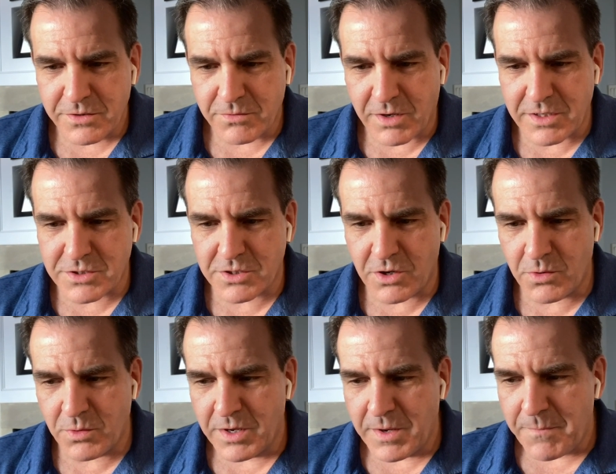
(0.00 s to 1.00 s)
right?
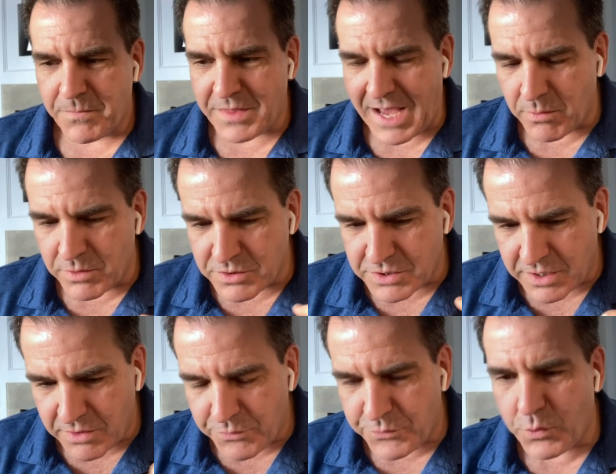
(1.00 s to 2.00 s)
So that was an
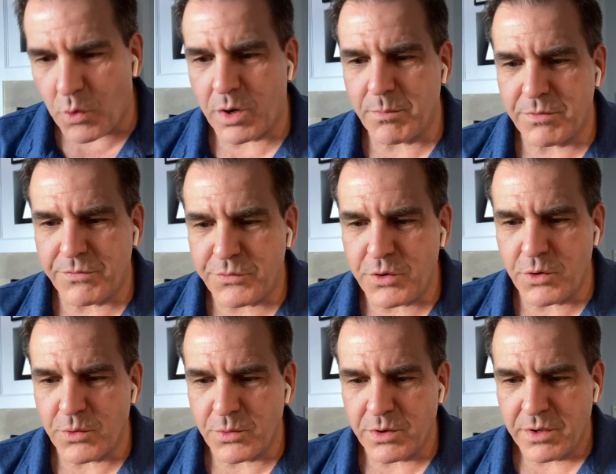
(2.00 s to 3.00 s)
informed
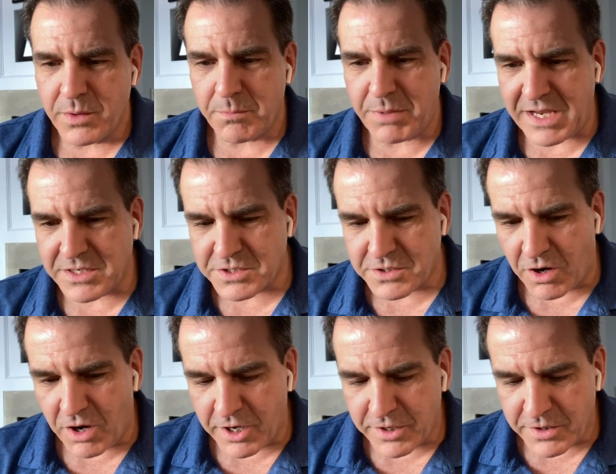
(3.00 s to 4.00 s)
view based
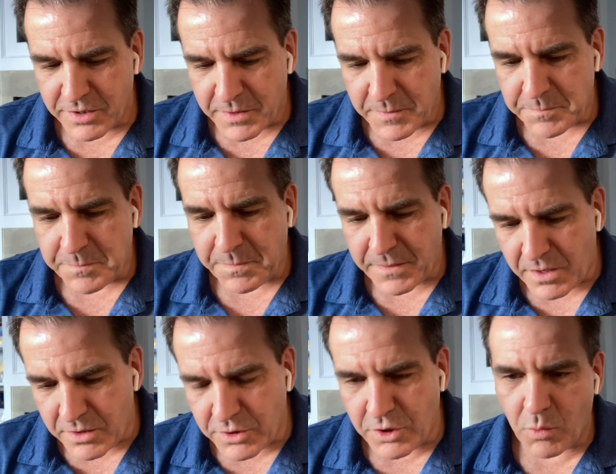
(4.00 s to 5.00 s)
on,
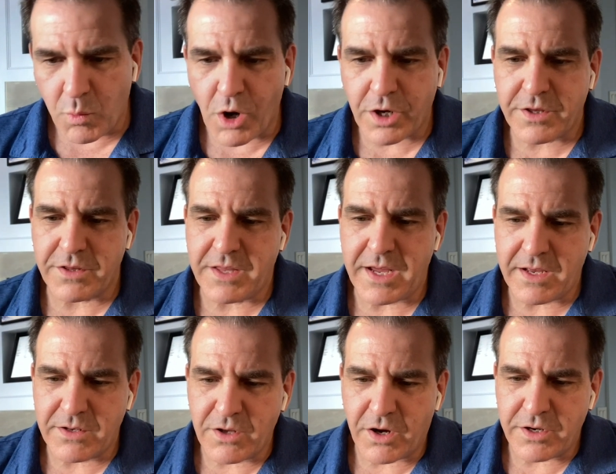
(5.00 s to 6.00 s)
work that they
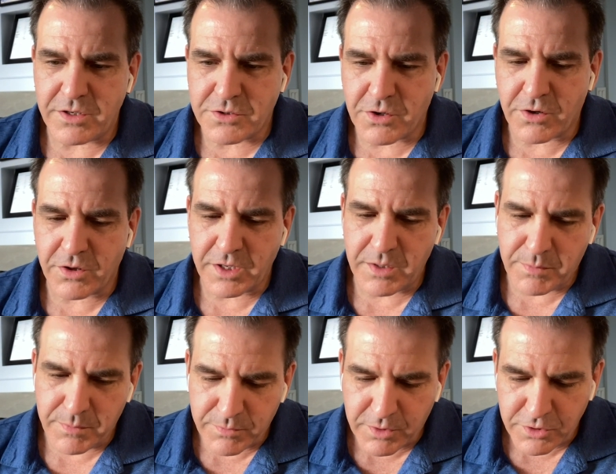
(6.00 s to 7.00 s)
had done internally.
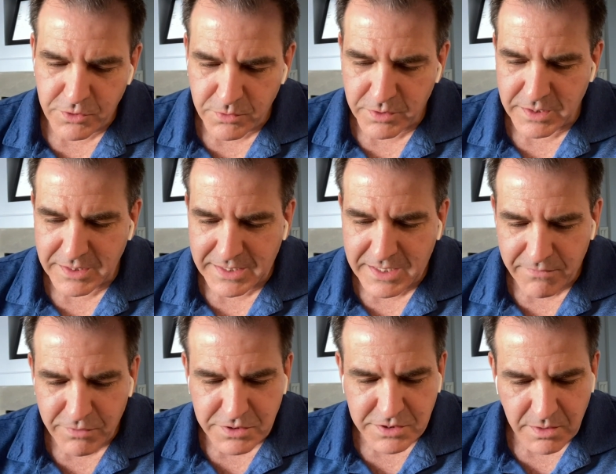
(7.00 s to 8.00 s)
But could you
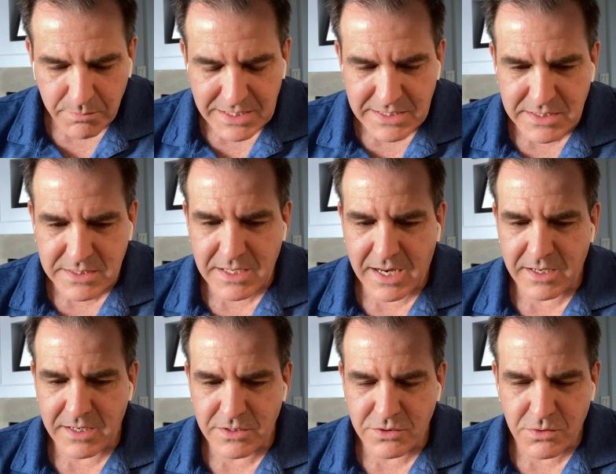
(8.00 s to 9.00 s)
give us some
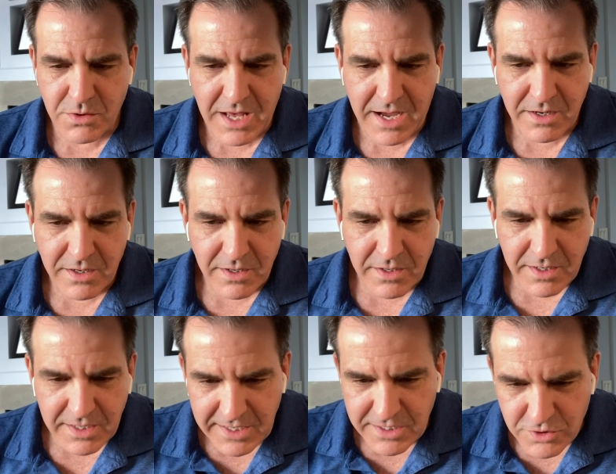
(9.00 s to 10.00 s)
insight into that
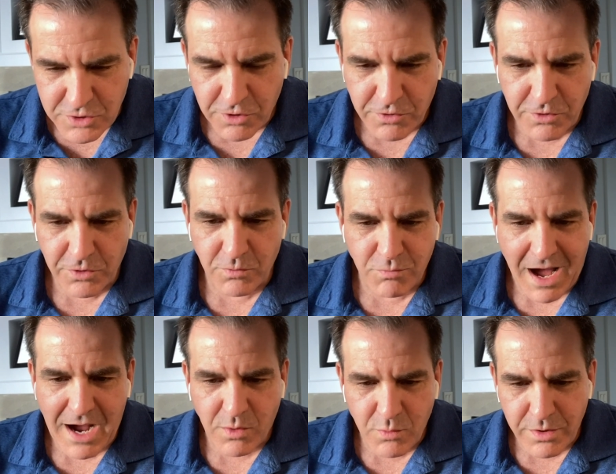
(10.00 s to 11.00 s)
internal
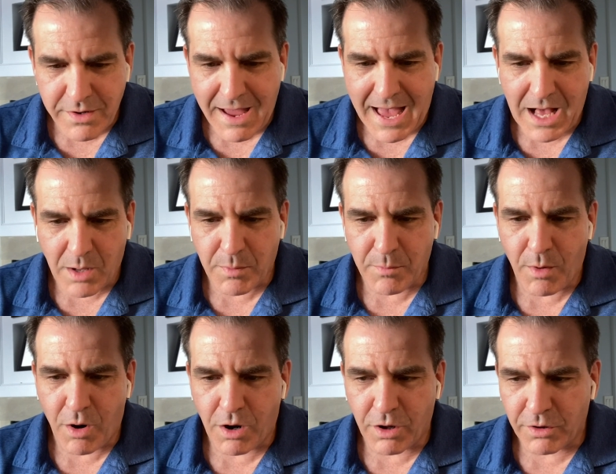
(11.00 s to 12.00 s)
Rockwood
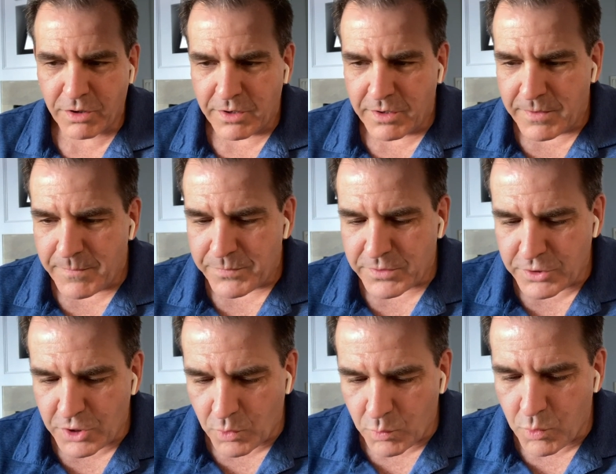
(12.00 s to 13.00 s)
Albemarle
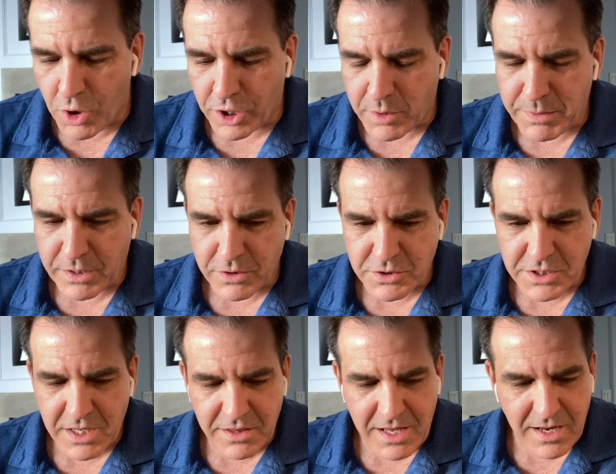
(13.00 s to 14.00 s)
work, because
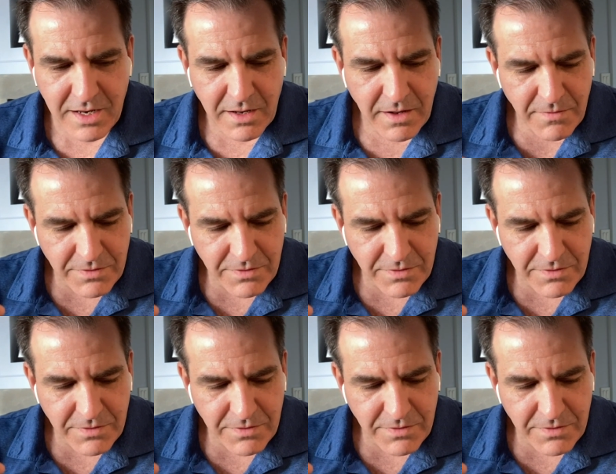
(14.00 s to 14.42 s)
they